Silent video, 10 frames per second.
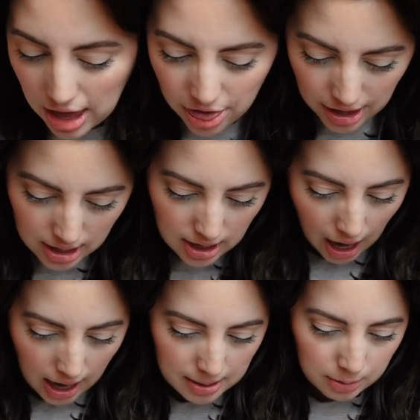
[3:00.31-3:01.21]
think
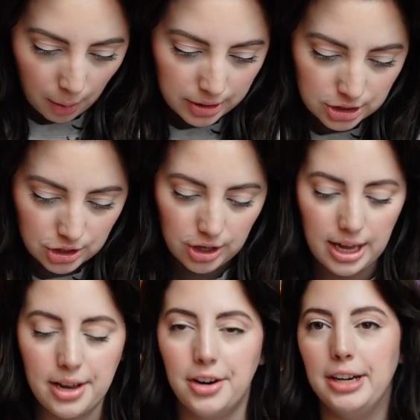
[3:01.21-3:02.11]
I am going to start
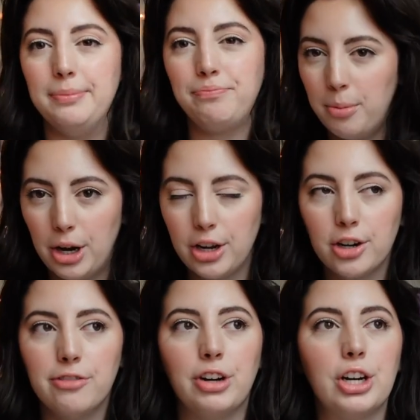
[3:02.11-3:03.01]
in on The
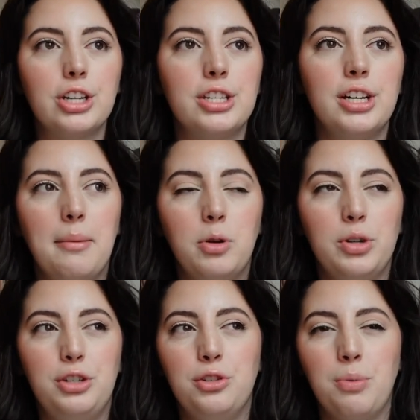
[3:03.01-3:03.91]
Bodyguard first. I'm
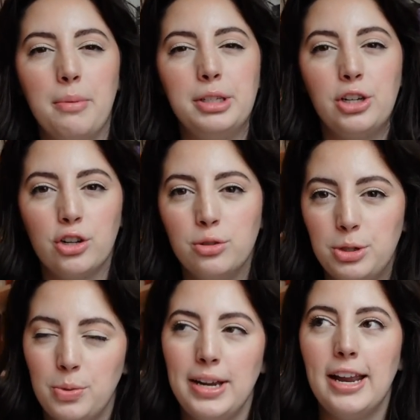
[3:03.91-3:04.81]
going to probably toggle
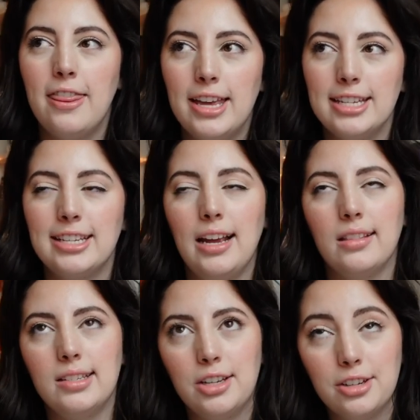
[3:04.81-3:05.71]
between this and
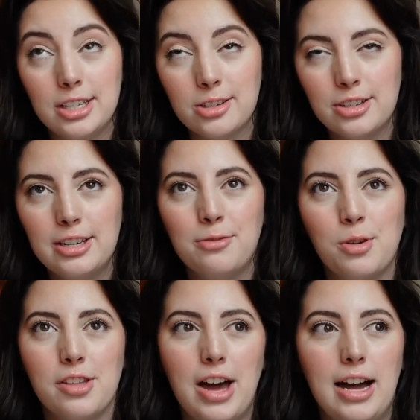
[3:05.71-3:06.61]
The Secret History
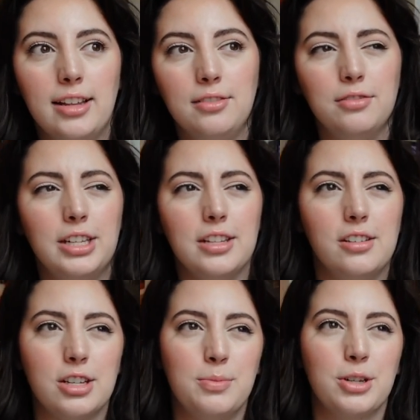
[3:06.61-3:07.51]
for that reading the
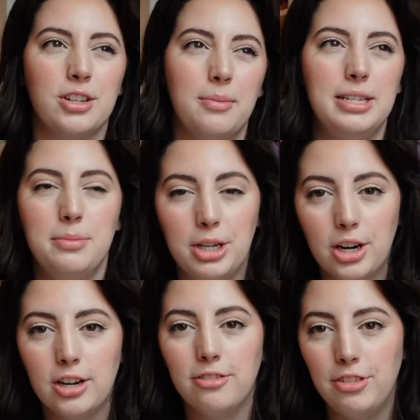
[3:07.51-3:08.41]
longest books on my
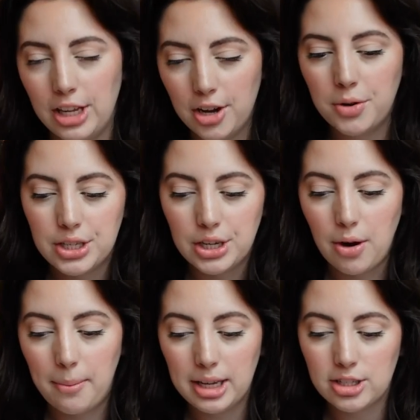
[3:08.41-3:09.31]
TBR video. So
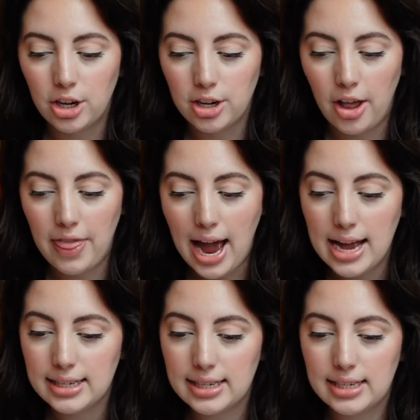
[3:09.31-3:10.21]
I'm gonna get started on
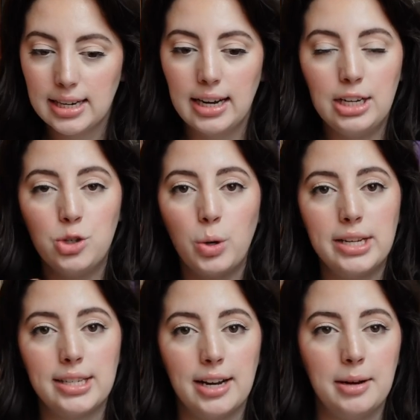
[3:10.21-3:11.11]
that, enjoy
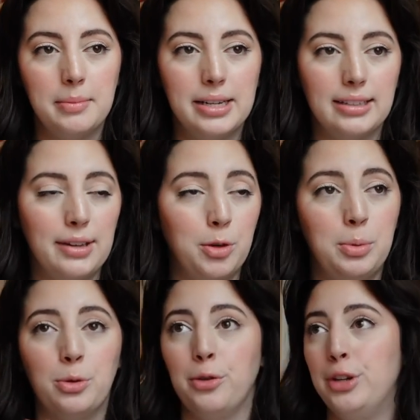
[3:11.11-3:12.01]
some delightful
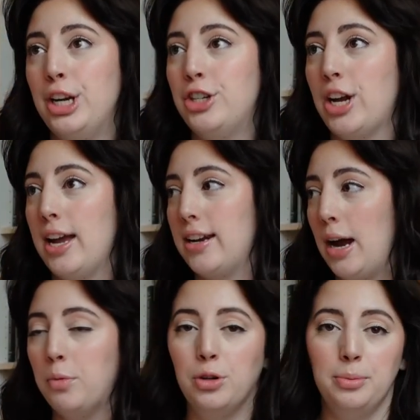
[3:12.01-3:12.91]
B-roll footage, and
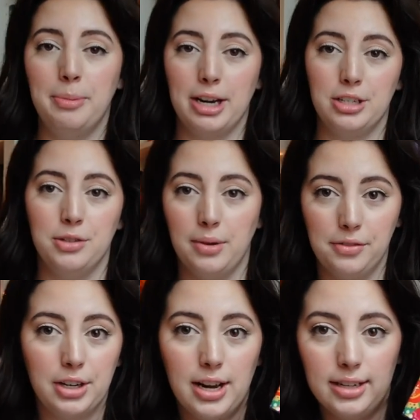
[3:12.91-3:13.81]
I will be back to you
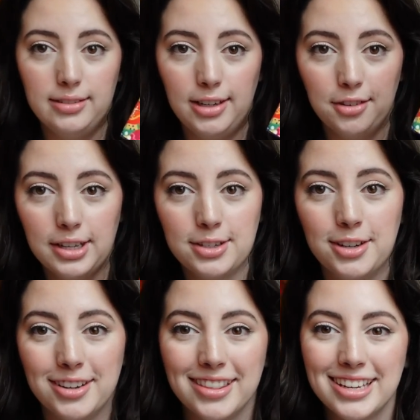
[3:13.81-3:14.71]
whenever I, you know, get started on